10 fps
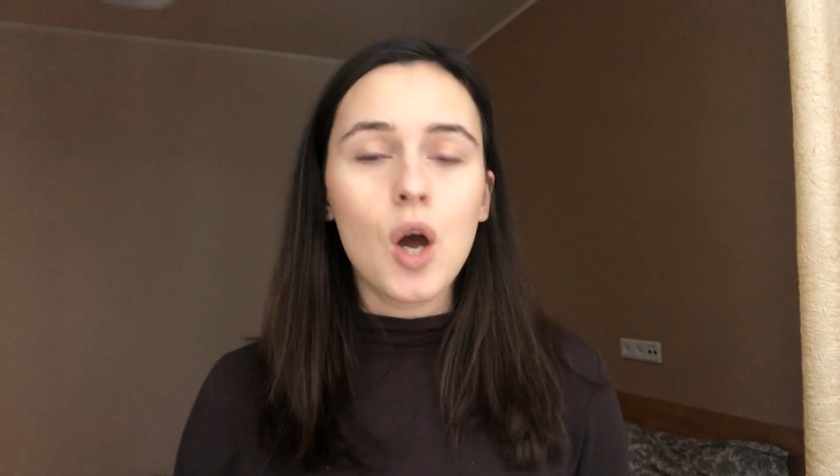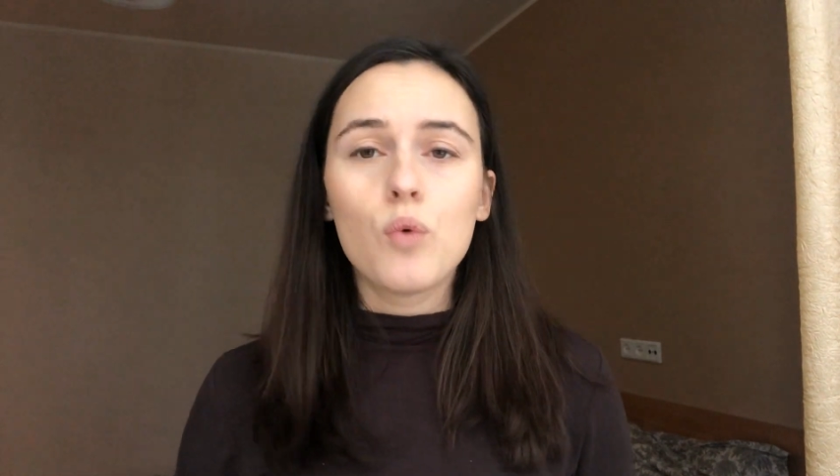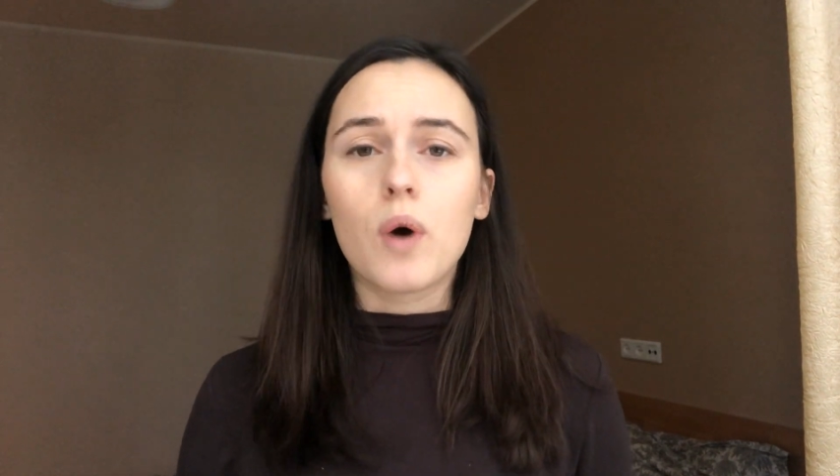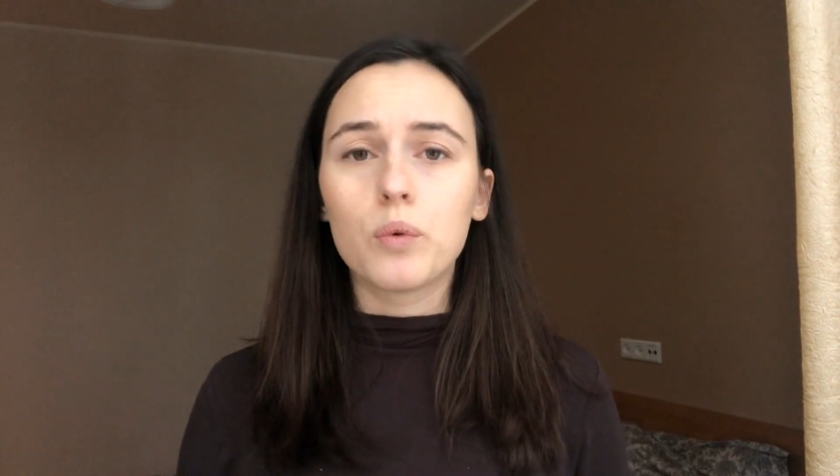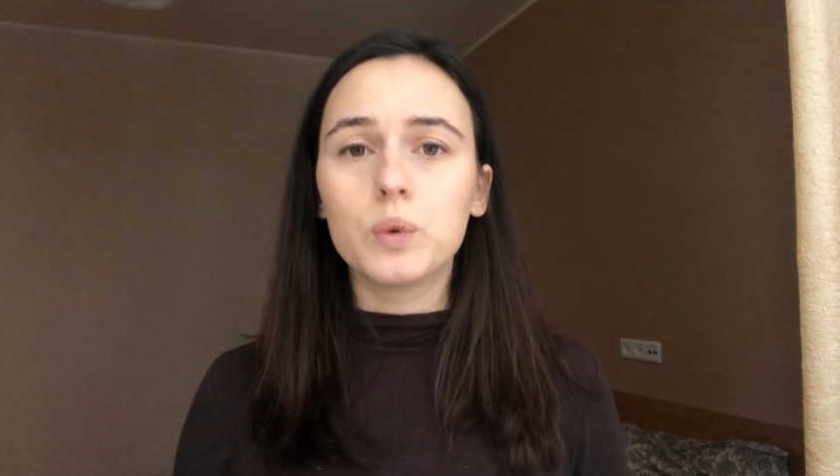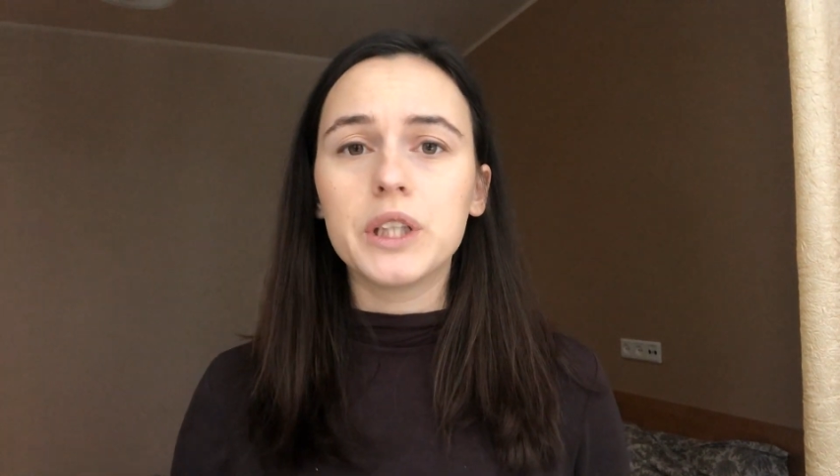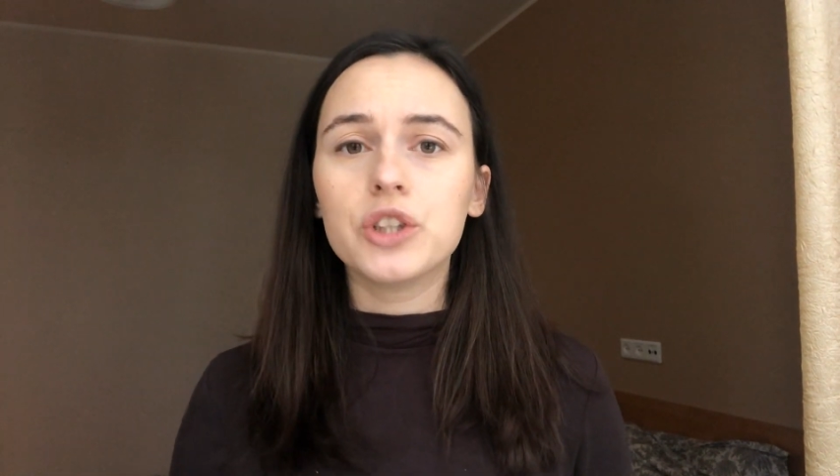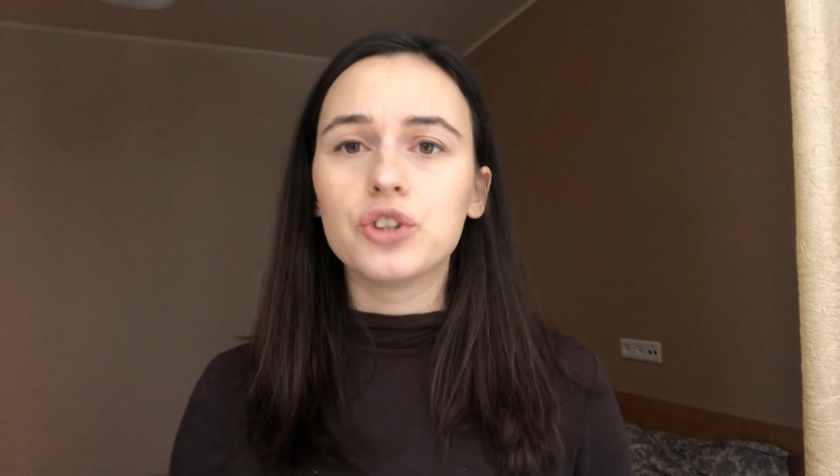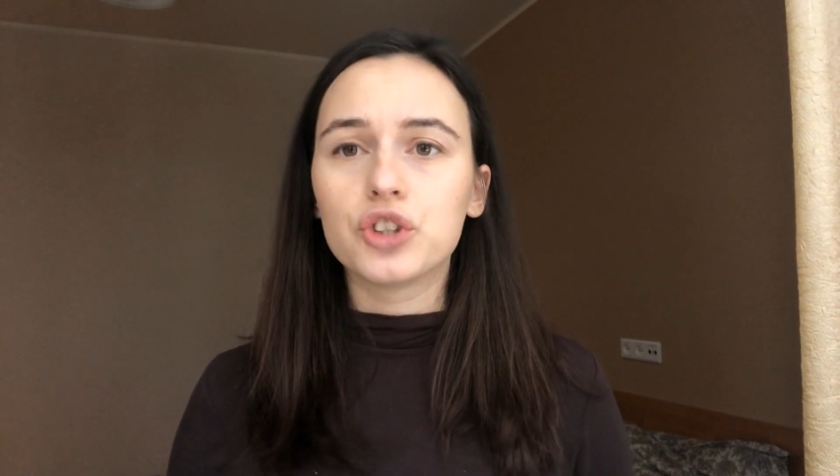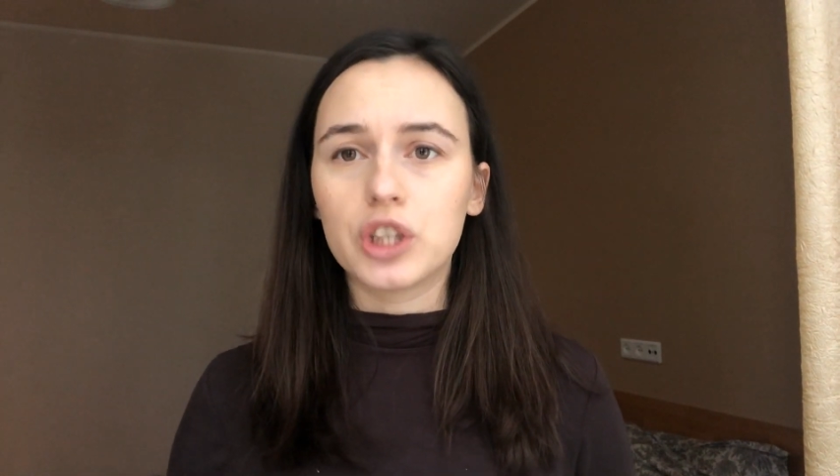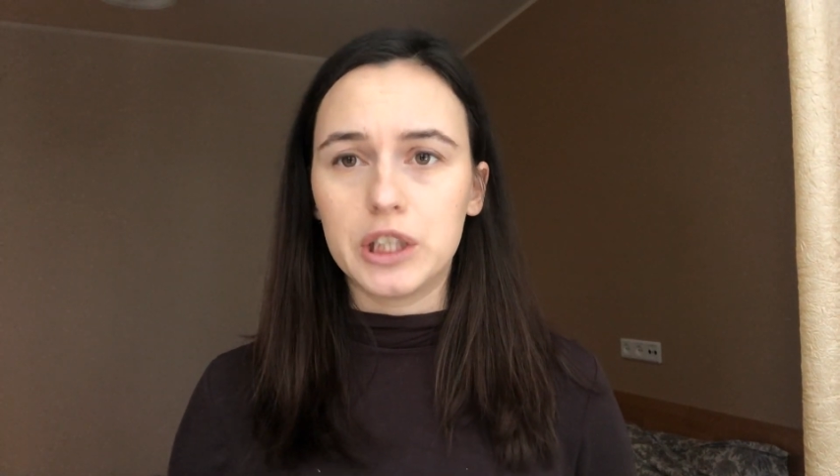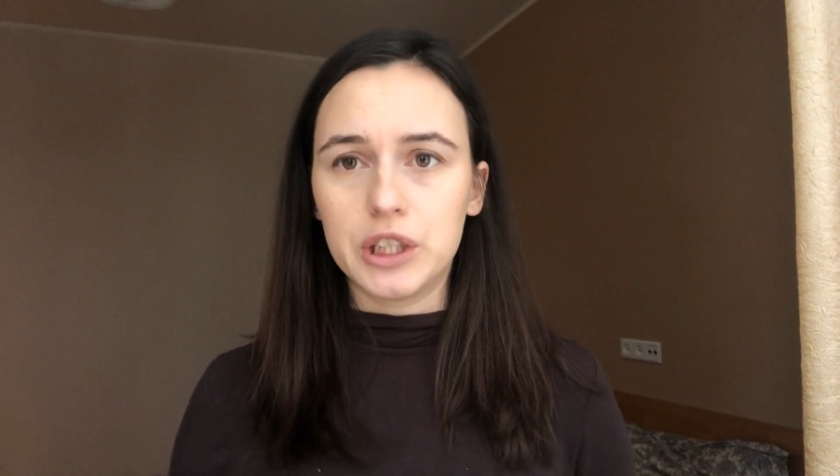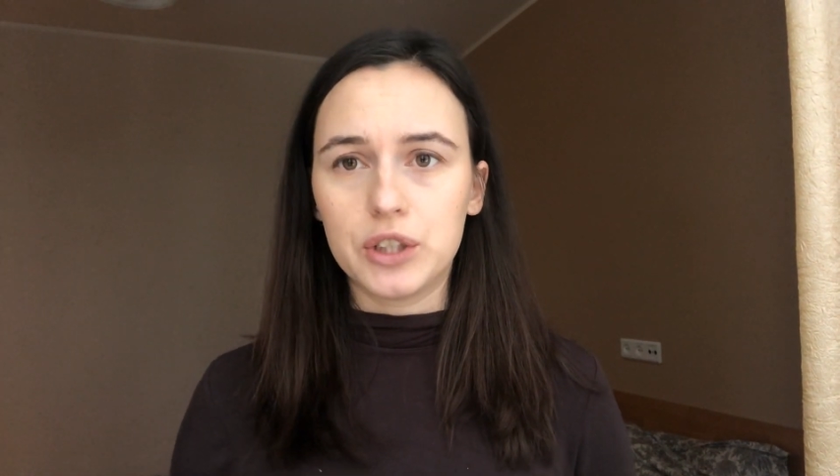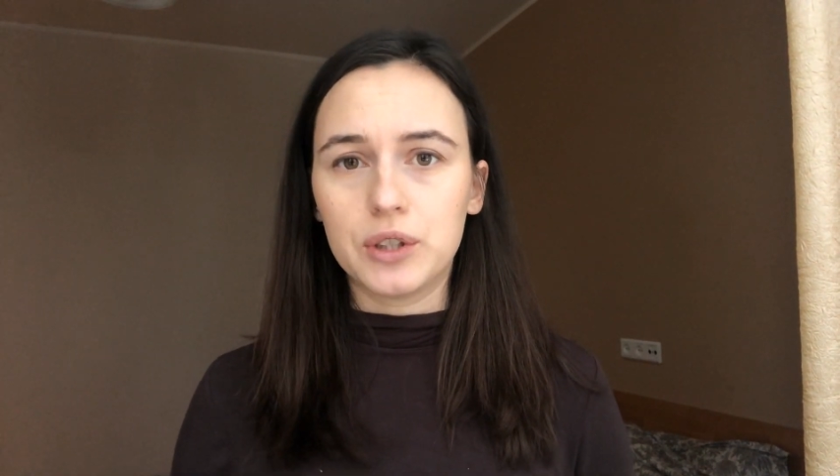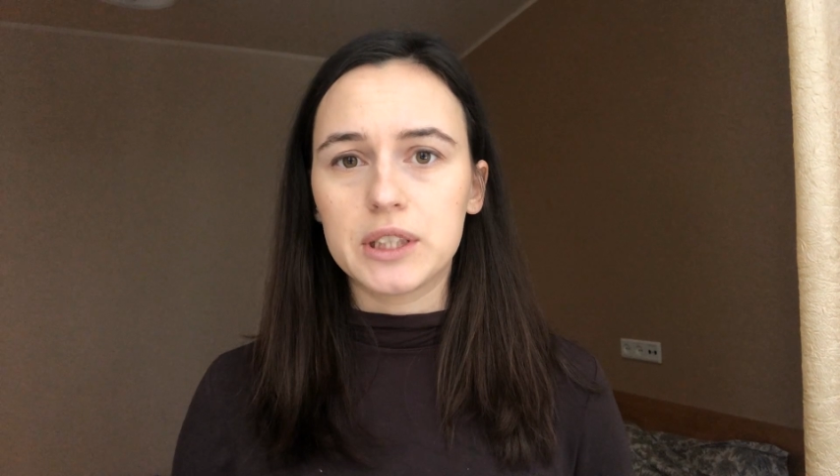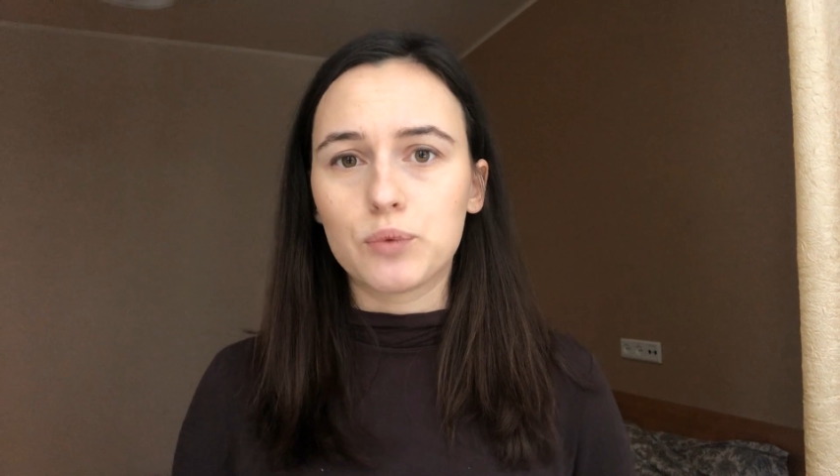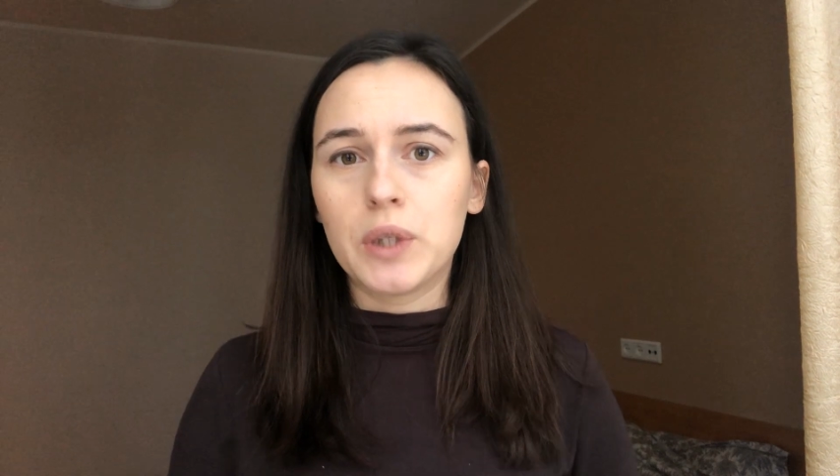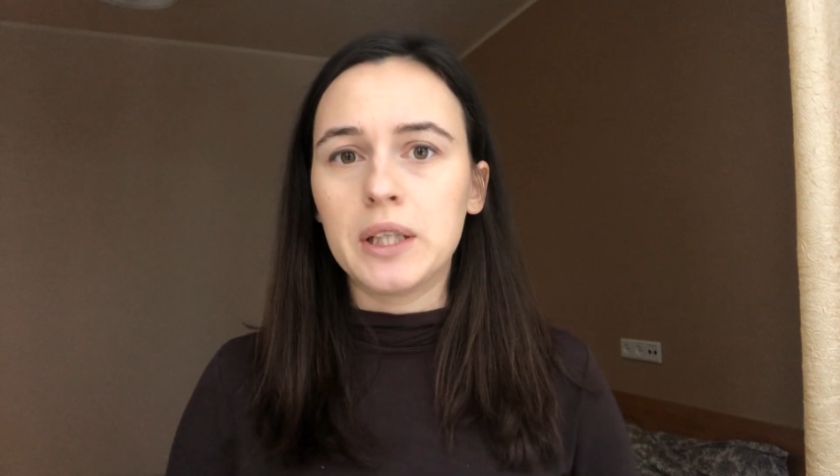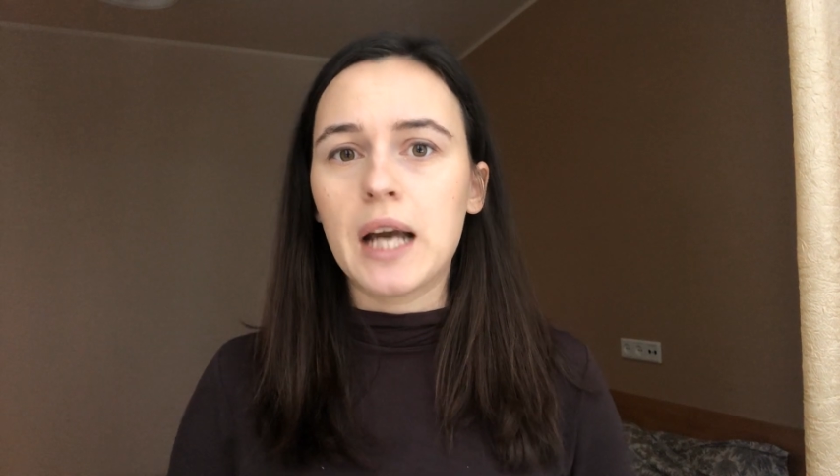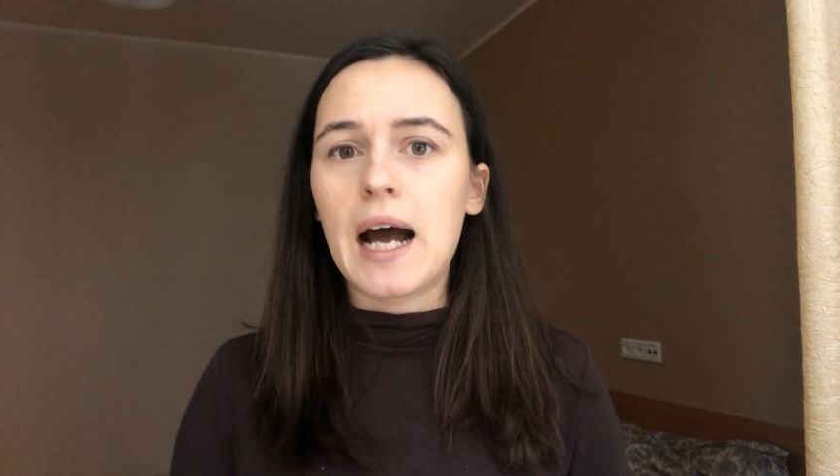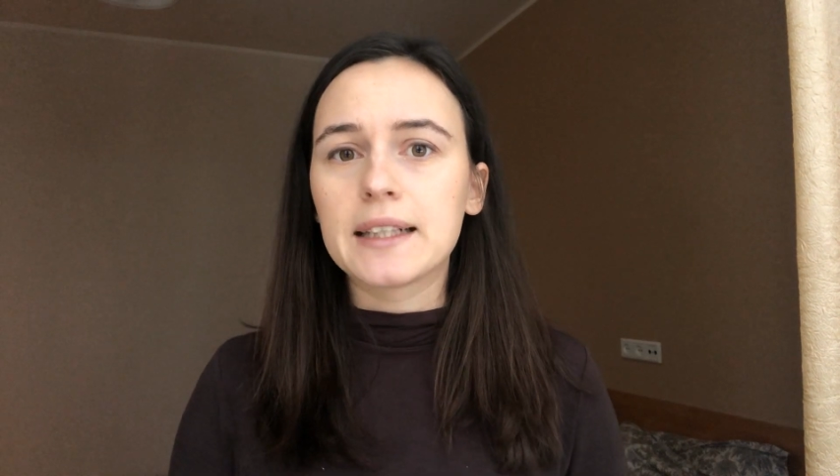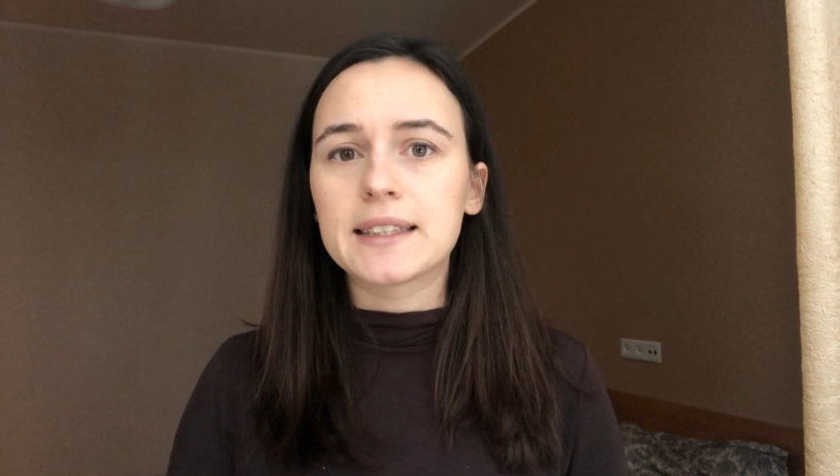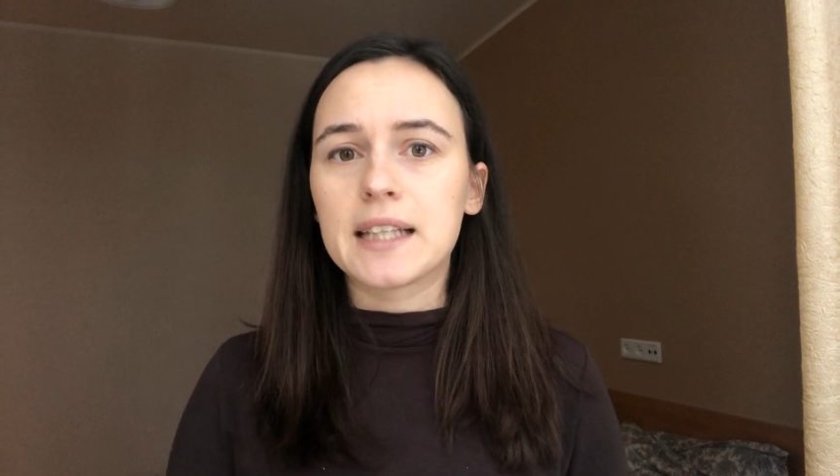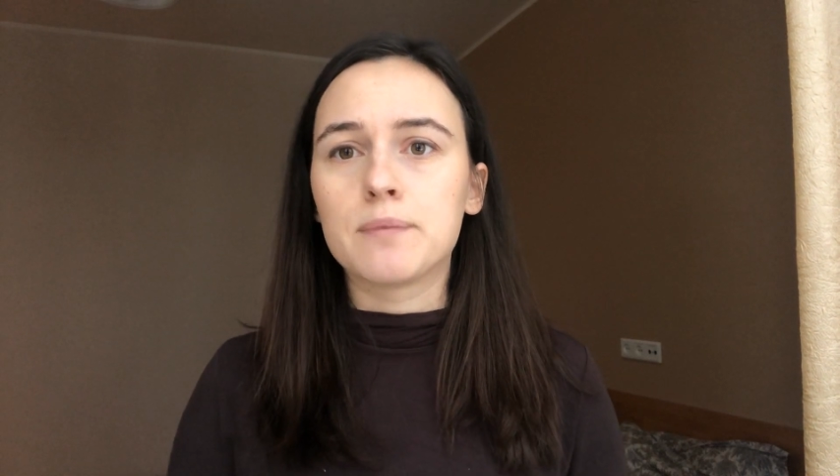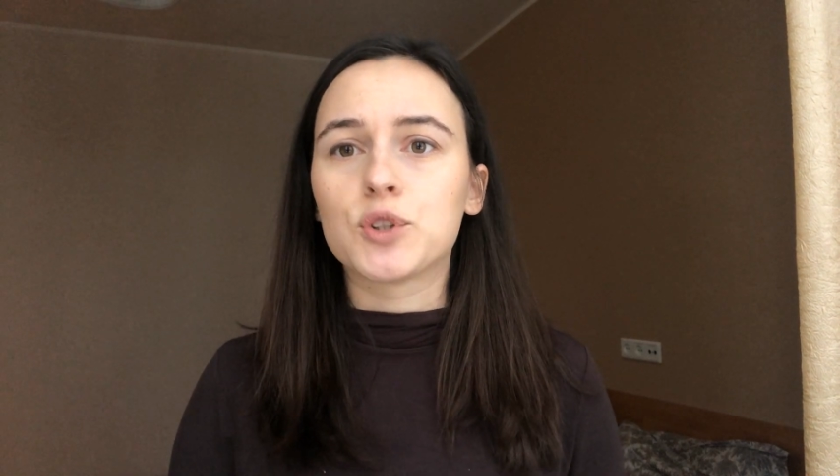what we usually do is we ask them